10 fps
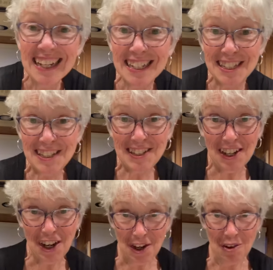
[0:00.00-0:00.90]

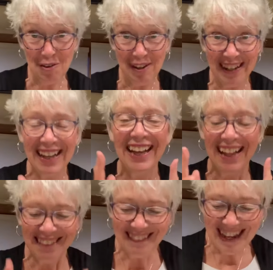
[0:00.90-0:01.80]
So
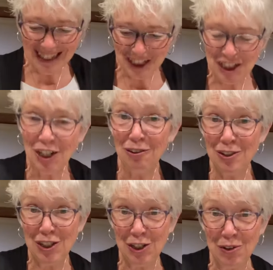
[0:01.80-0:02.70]
that
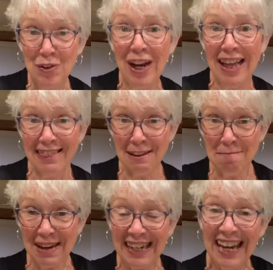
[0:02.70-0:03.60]
shows you the
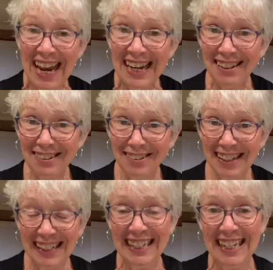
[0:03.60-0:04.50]
mechanical
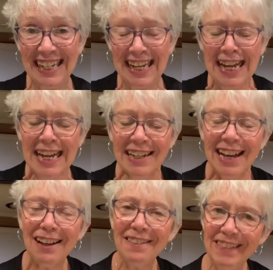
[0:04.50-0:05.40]
cleaning.
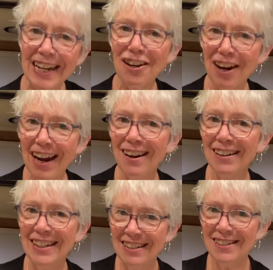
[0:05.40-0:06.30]
Now there
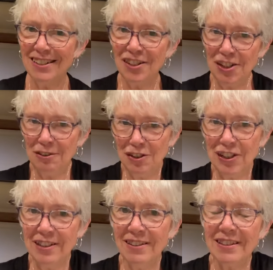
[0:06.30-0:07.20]
are
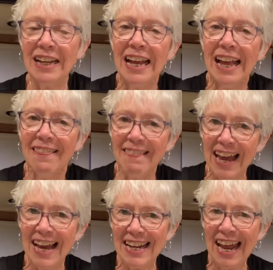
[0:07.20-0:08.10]
institutions
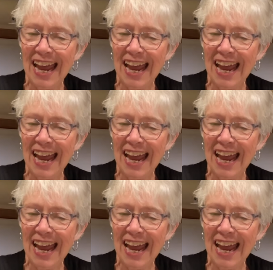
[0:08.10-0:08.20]
that